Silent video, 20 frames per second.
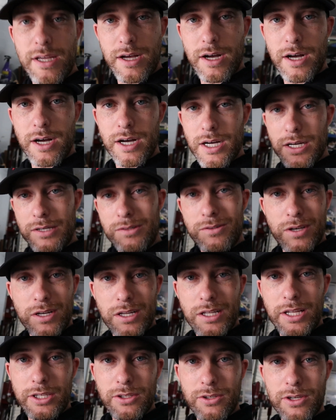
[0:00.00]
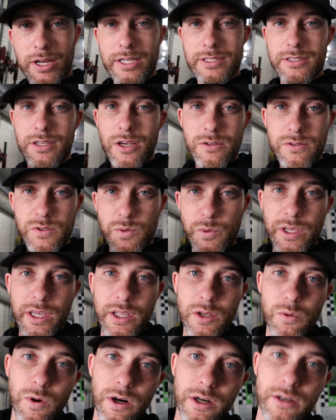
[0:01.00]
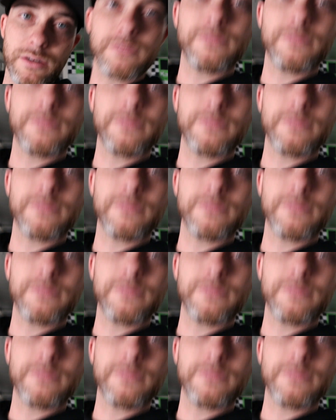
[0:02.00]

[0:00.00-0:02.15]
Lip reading: I'm going to let you guys go so we can get to work.